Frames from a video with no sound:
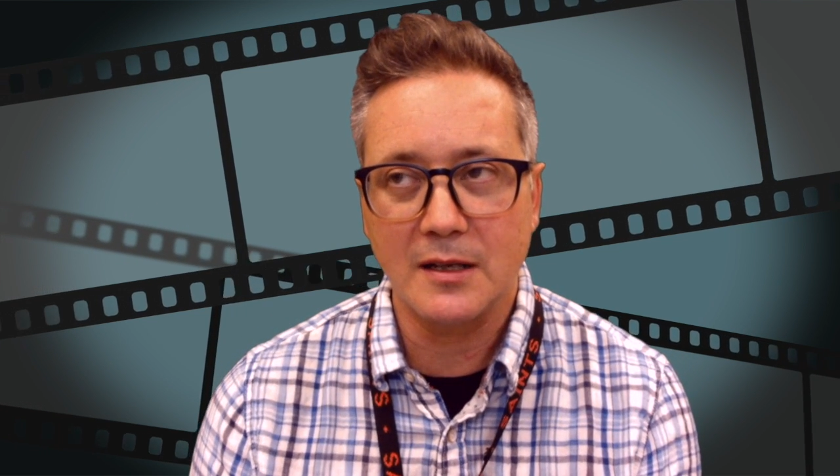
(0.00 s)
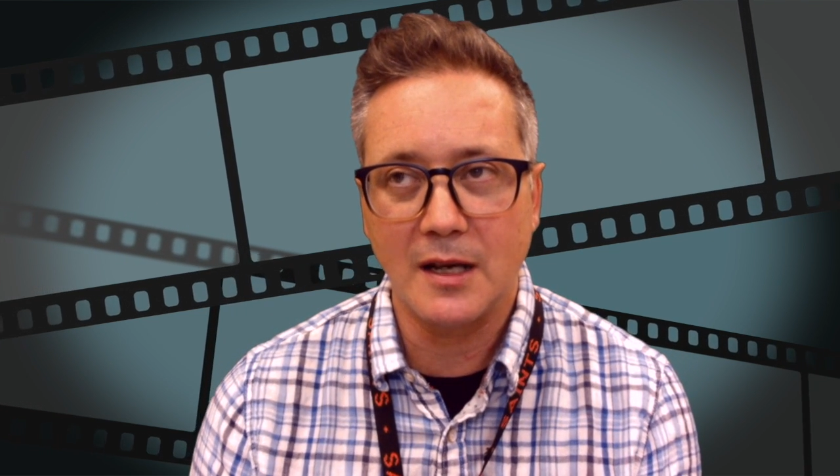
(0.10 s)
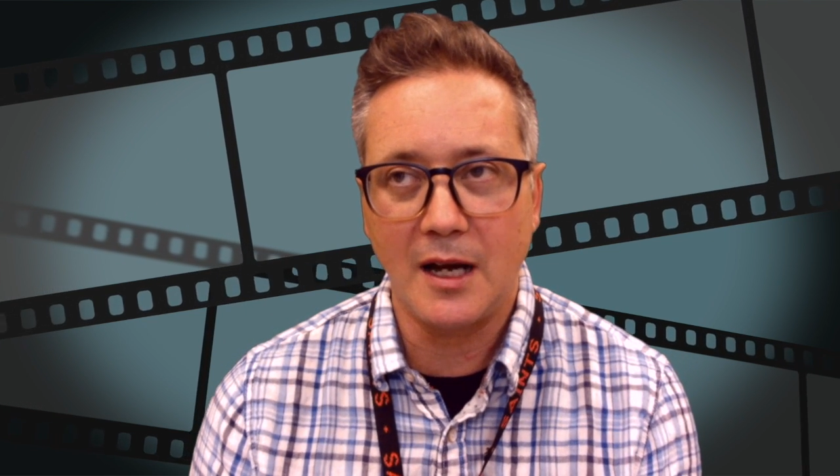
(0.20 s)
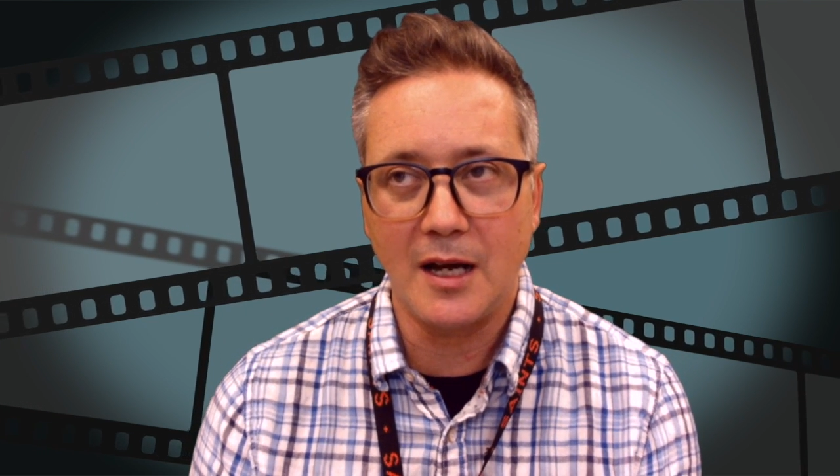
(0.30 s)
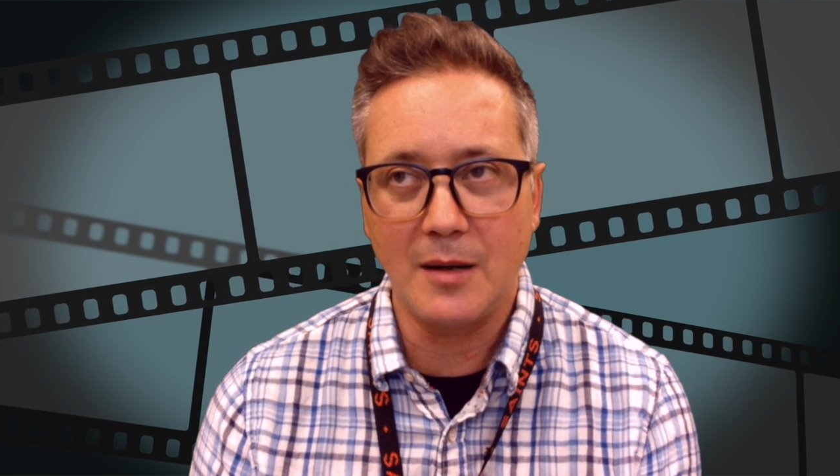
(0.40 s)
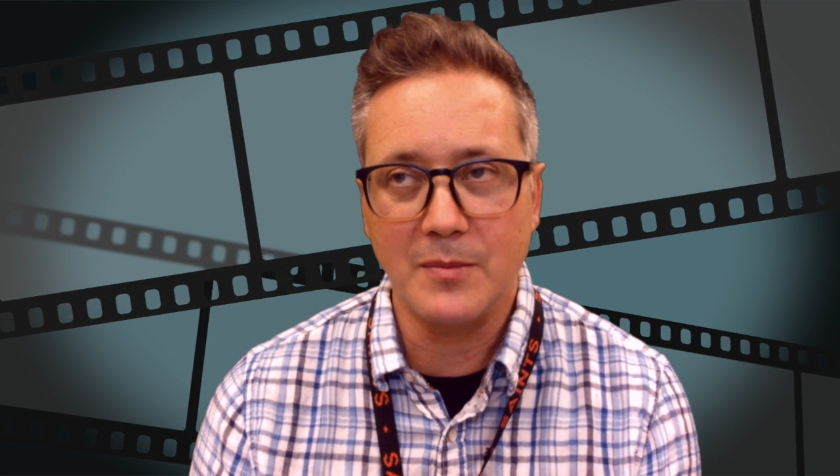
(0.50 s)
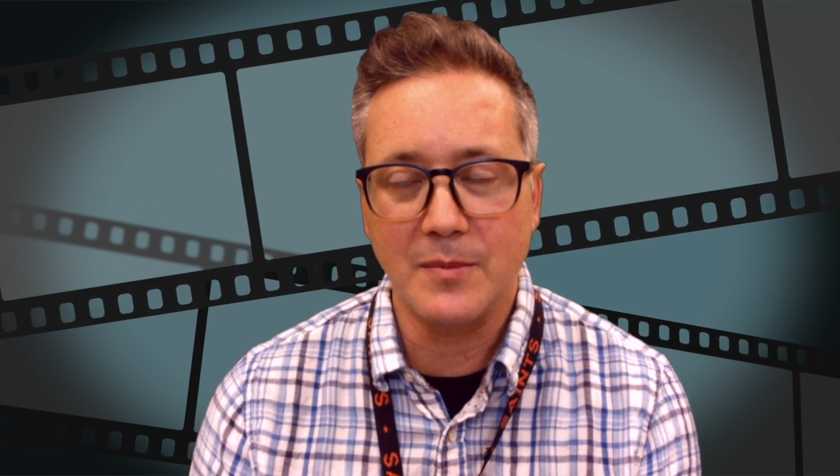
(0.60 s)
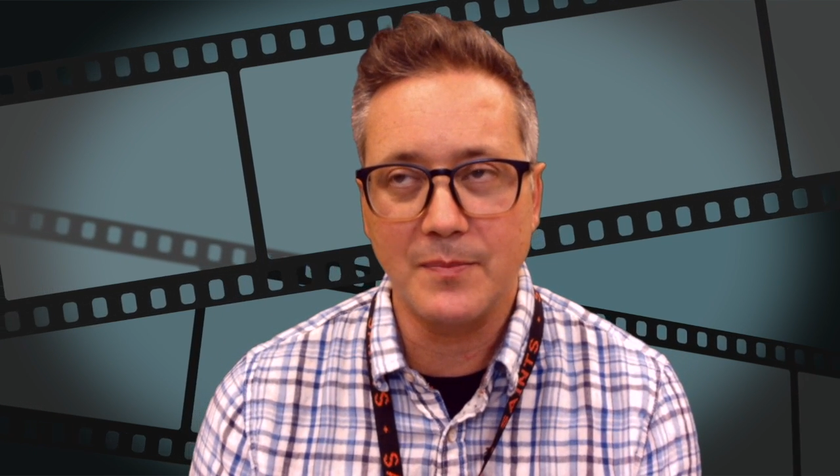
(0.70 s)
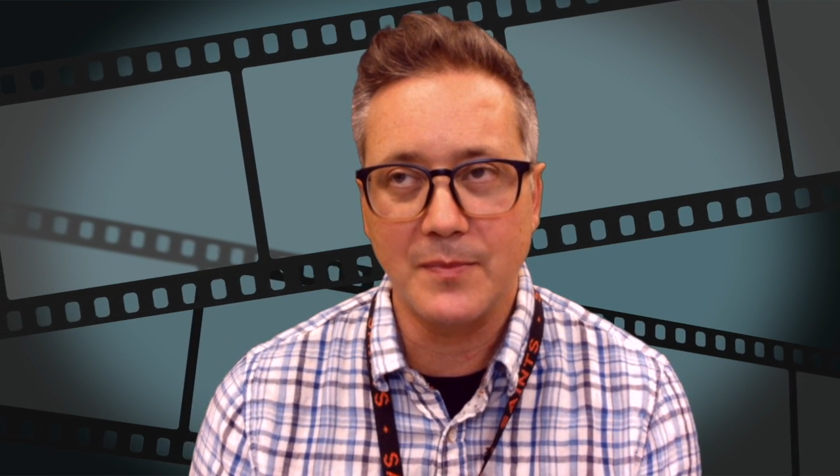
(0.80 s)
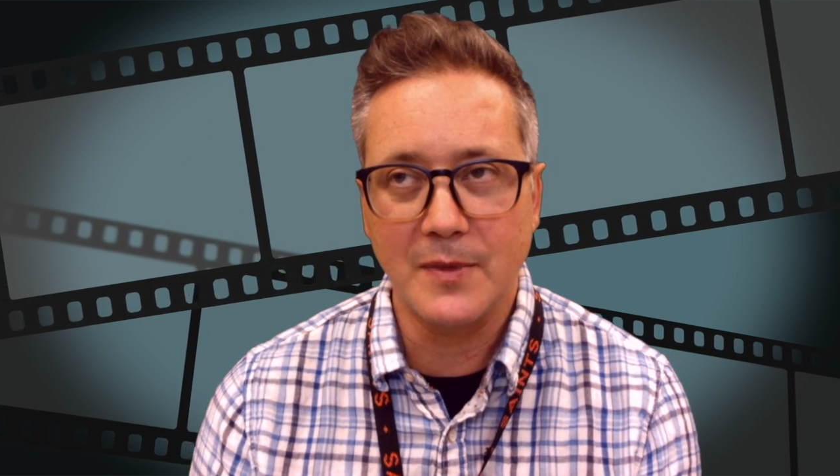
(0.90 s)

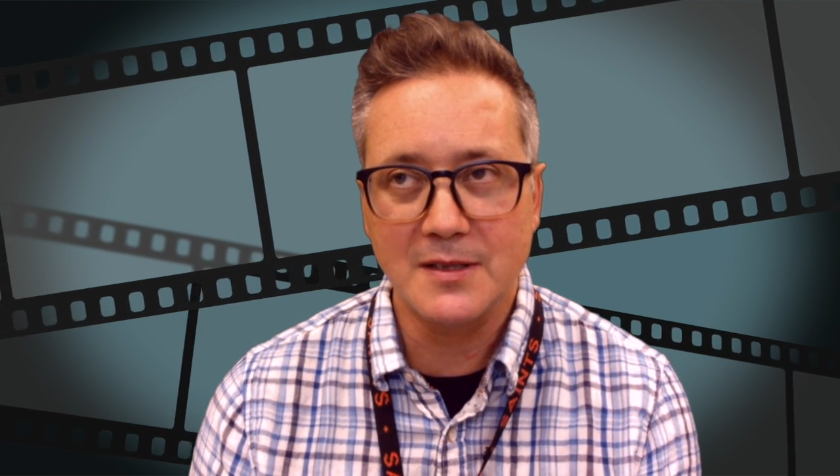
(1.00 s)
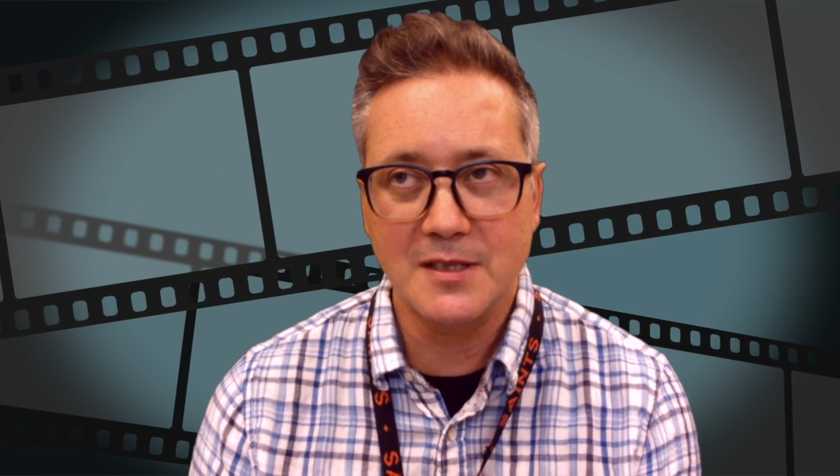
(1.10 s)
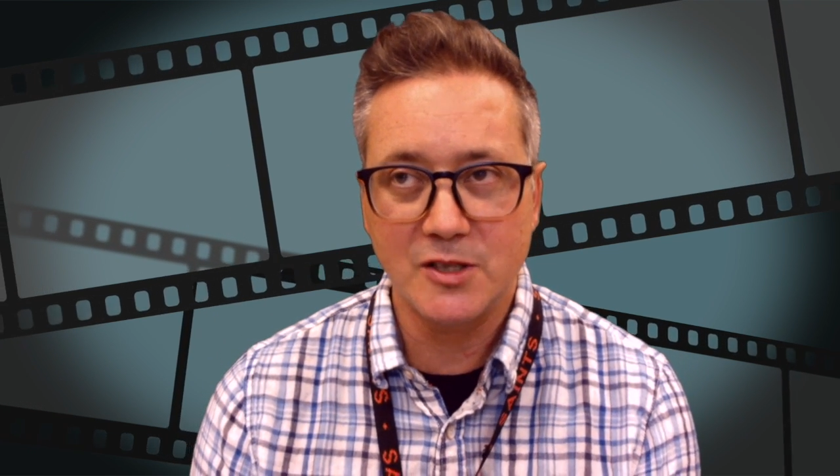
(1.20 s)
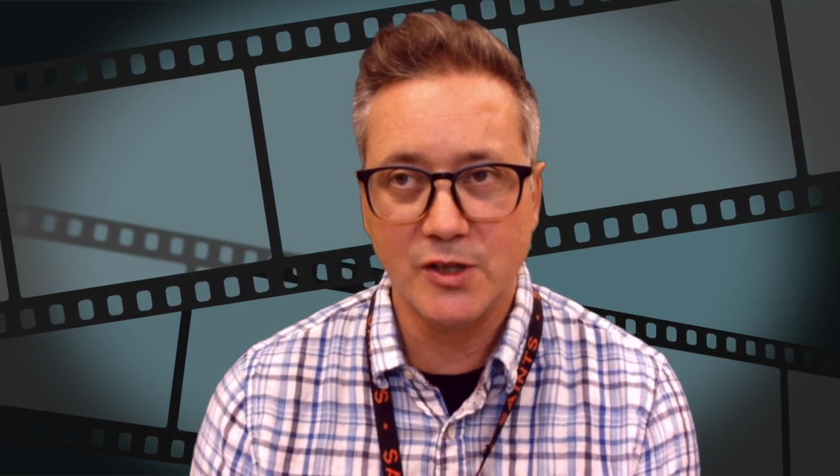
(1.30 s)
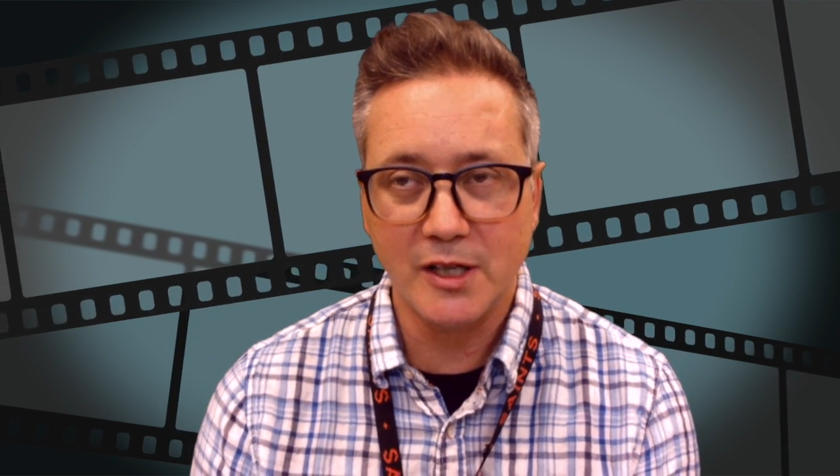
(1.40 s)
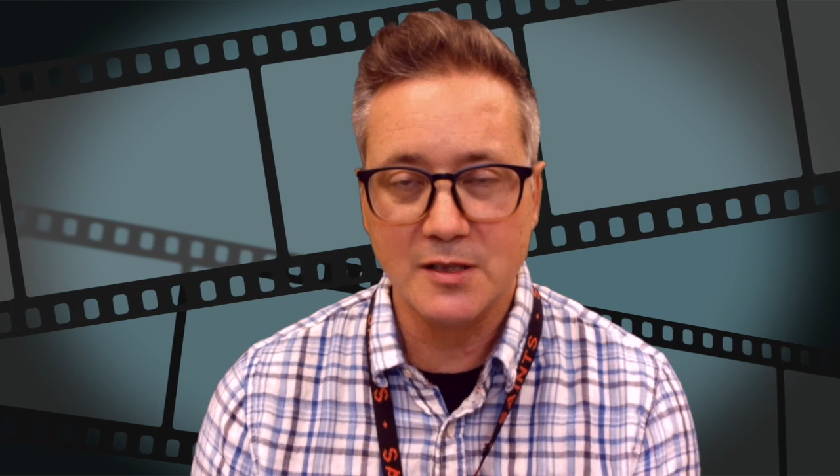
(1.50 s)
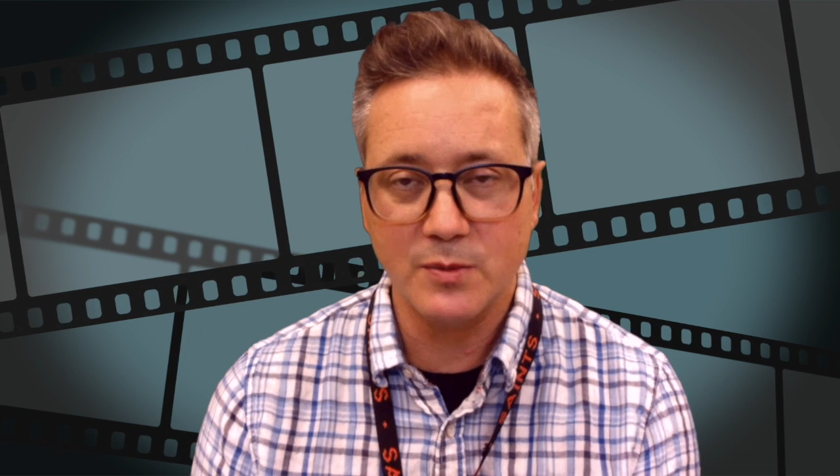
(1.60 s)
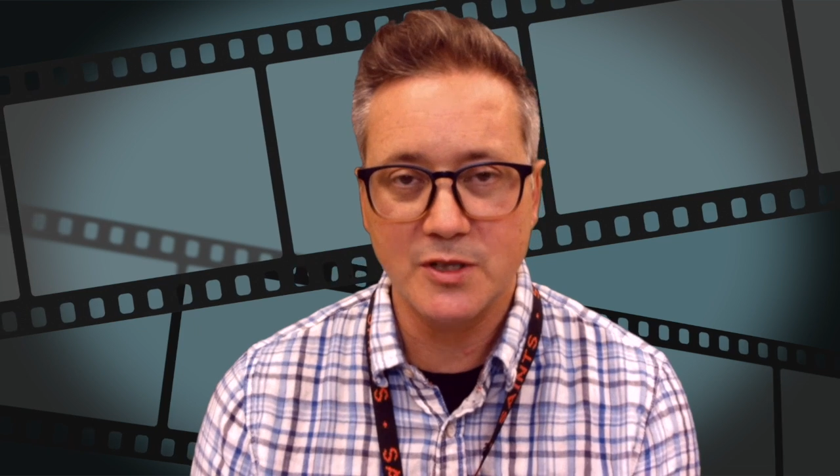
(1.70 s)
Citrix,